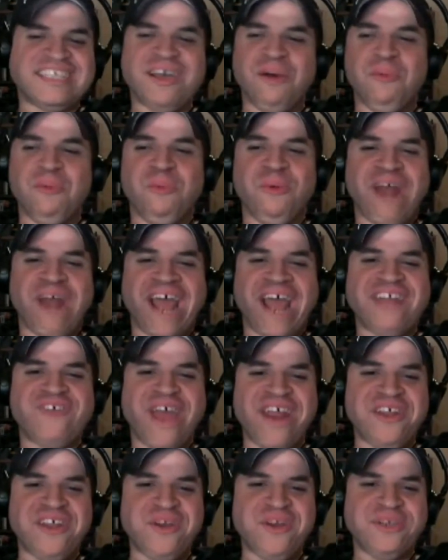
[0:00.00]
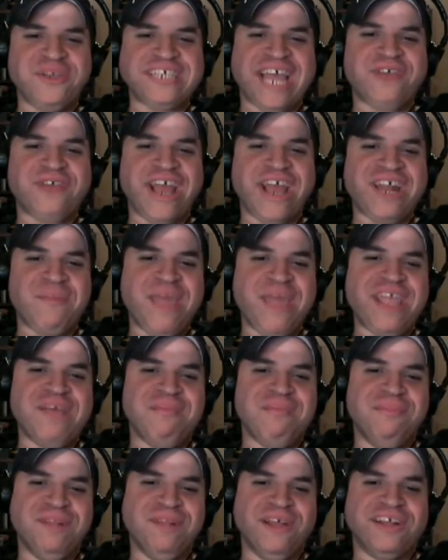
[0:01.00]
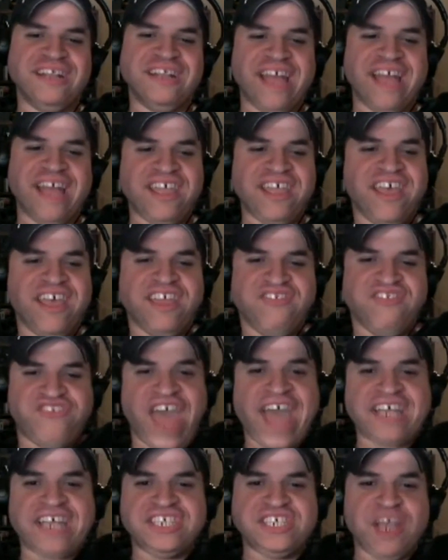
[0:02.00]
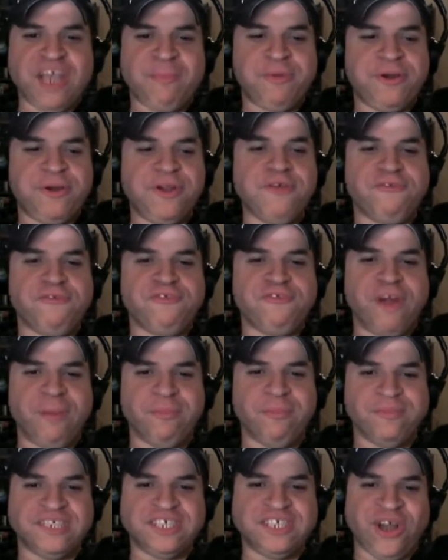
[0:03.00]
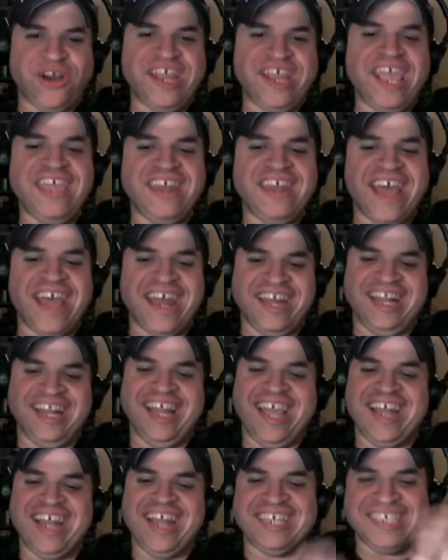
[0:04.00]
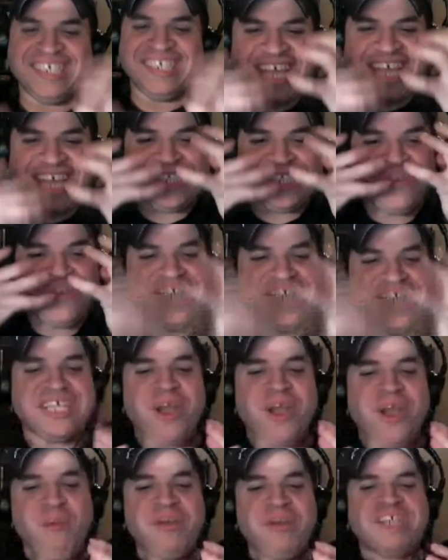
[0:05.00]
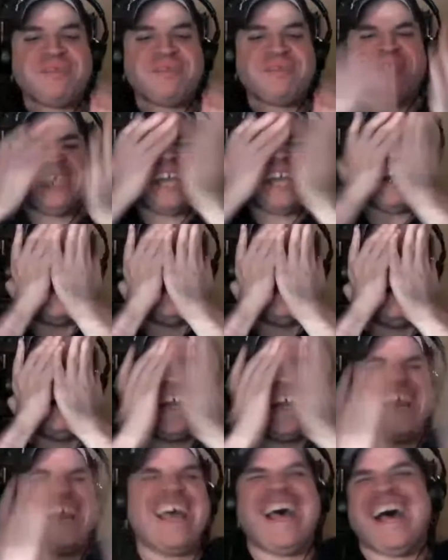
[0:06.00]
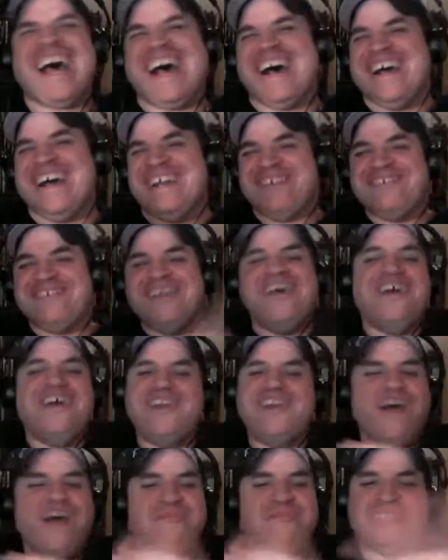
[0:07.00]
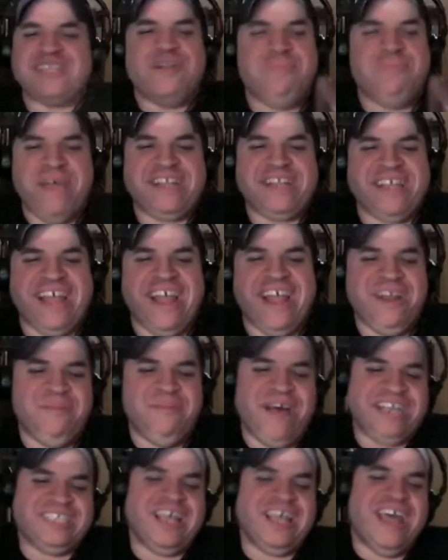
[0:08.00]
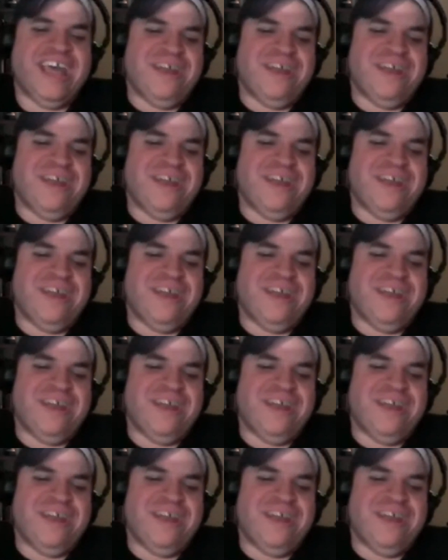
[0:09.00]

uh, what I try to do is I try to make him look like Jack Shepard from Stargate Atlantis. As soon as he opened his mouth, I was like, oh, God. No, I'm just going to pick the guy in the box. Guy